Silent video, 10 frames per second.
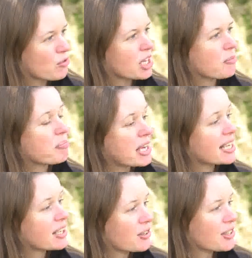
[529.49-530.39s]
really
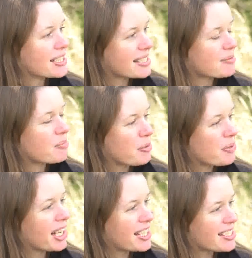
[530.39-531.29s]
big increases in
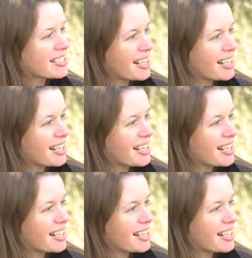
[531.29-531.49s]
population